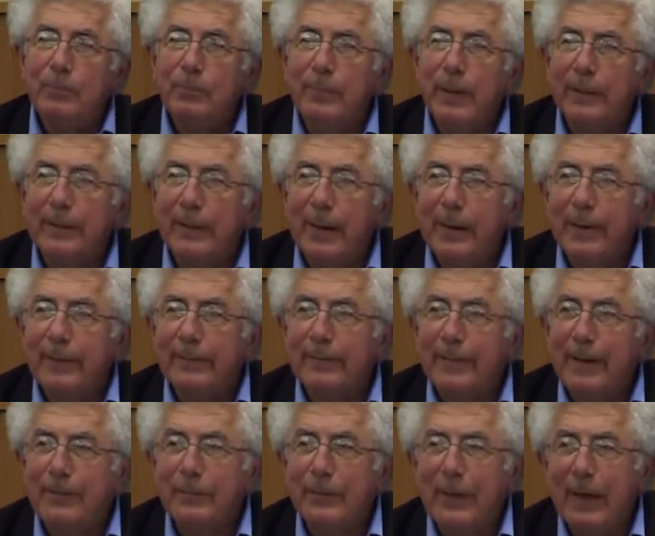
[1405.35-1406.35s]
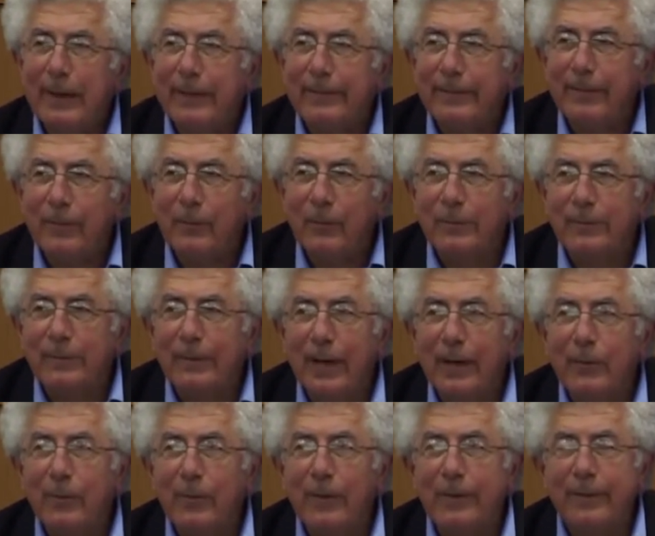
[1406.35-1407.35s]
But sometimes he would
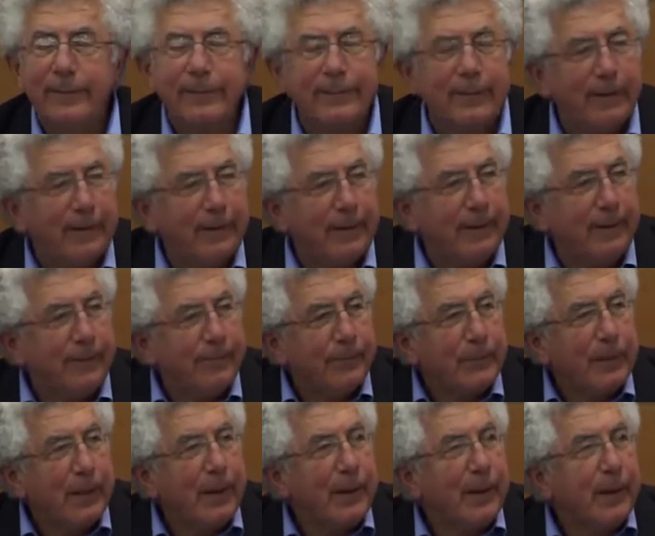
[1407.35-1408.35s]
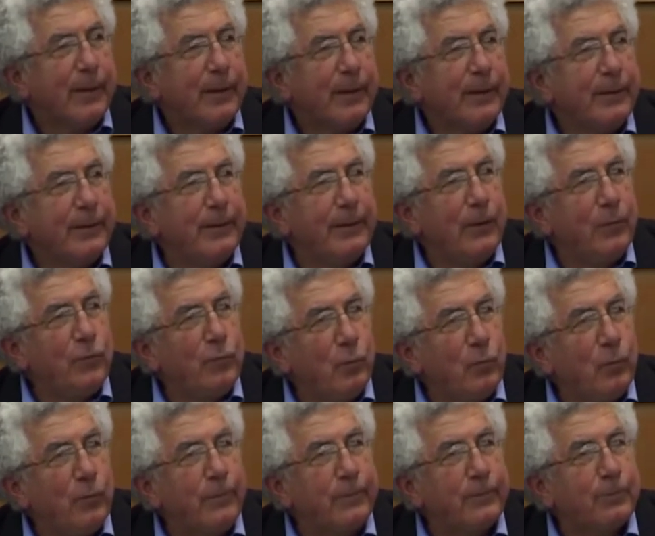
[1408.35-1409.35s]
say with a sigh, the
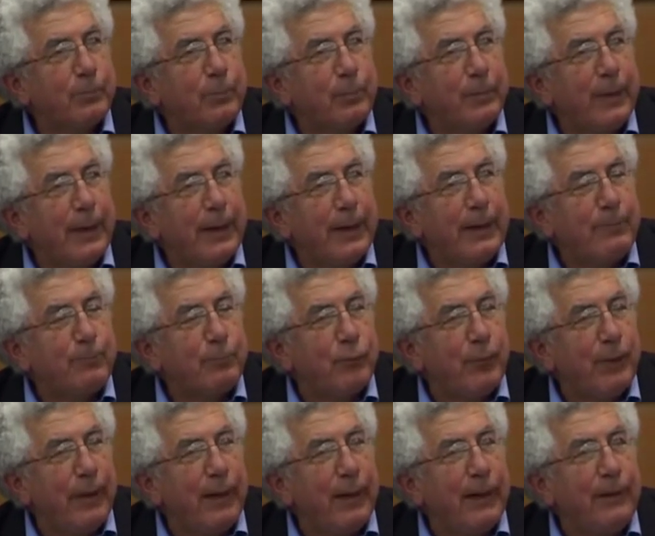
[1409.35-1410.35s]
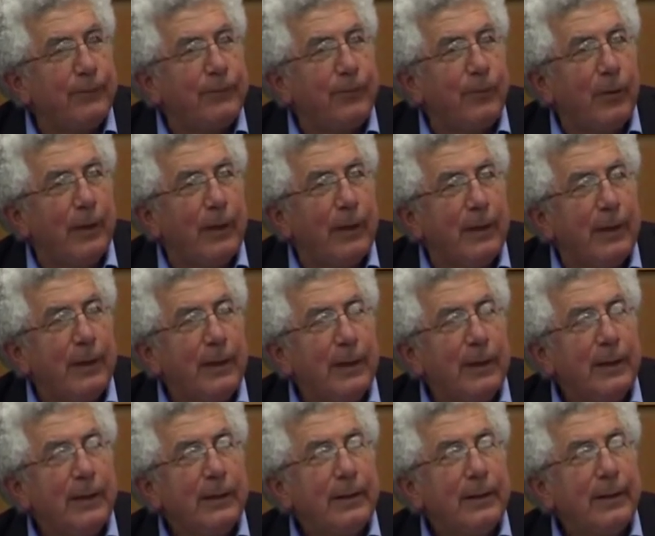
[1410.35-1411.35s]
Jews prayed for
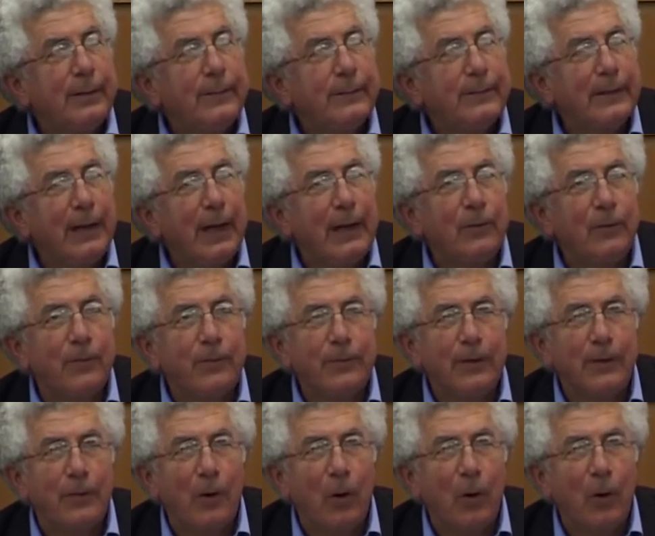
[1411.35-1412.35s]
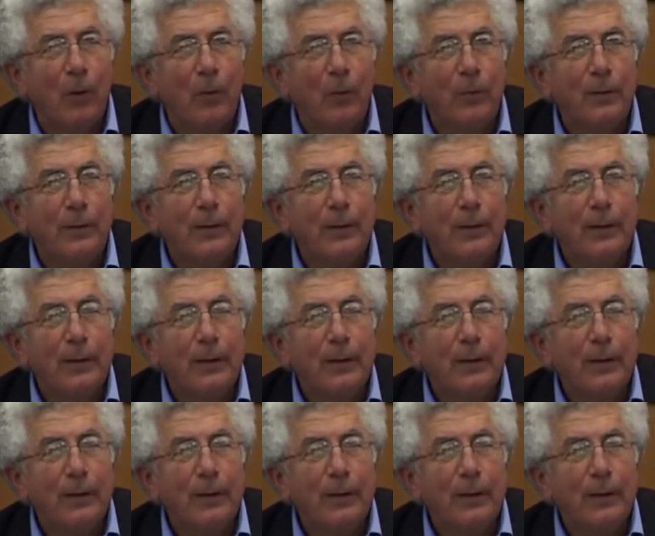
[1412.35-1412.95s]
a state of their own